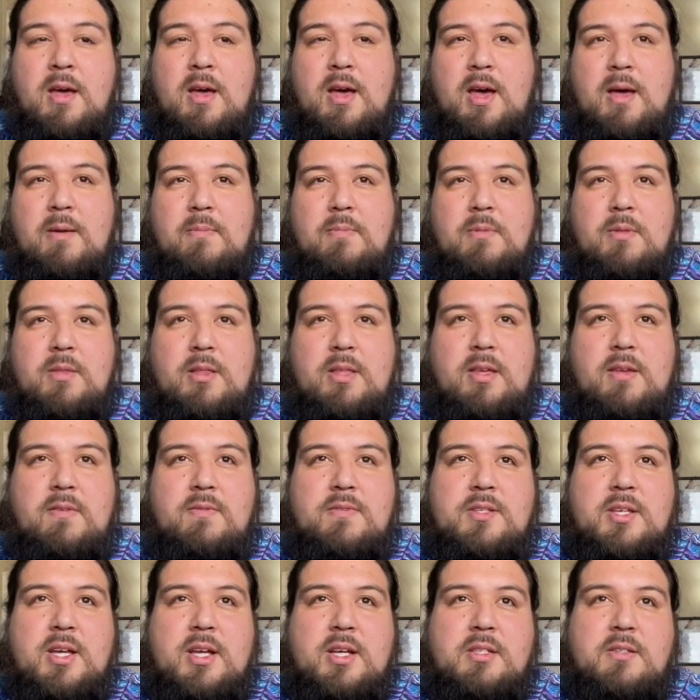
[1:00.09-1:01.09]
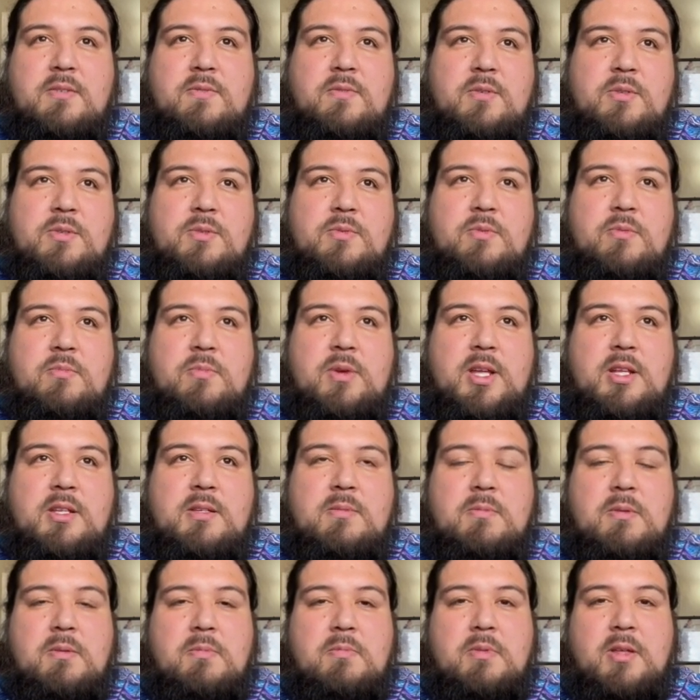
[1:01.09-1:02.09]
I believe saxophones were made to
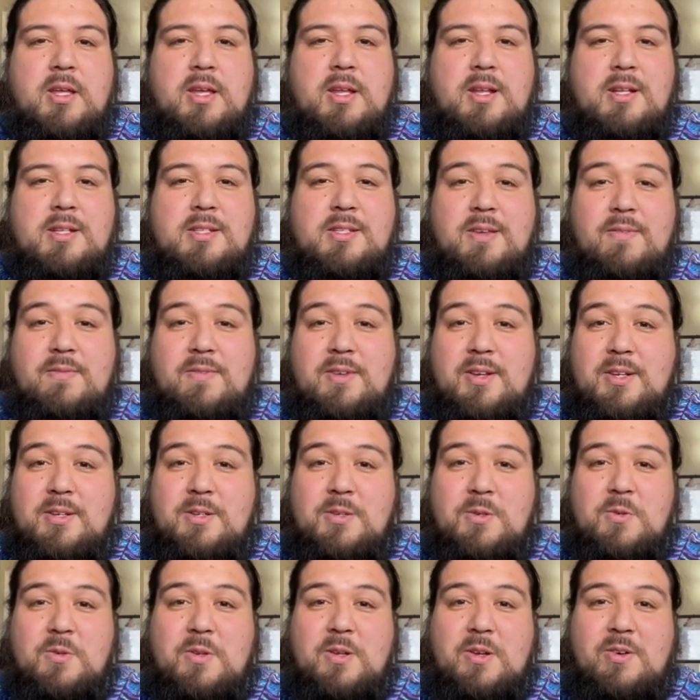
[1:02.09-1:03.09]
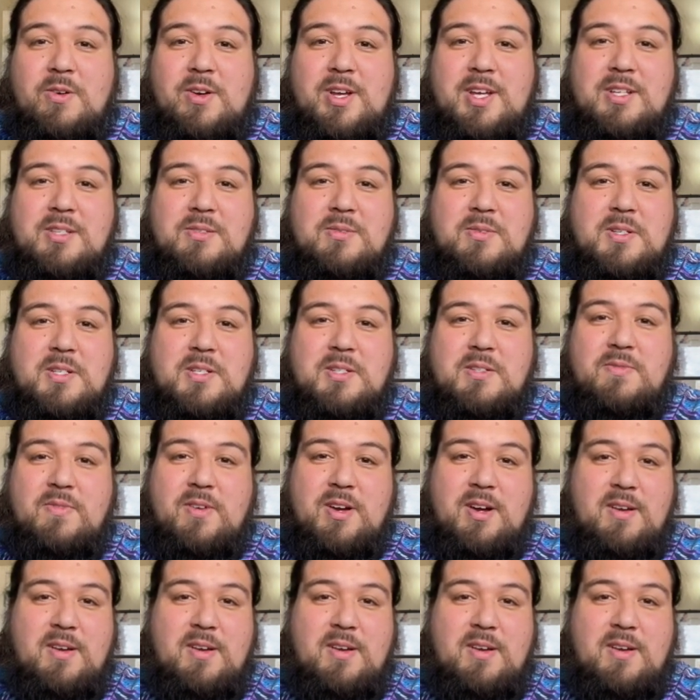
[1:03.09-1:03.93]
be played at 72 degrees, which is very,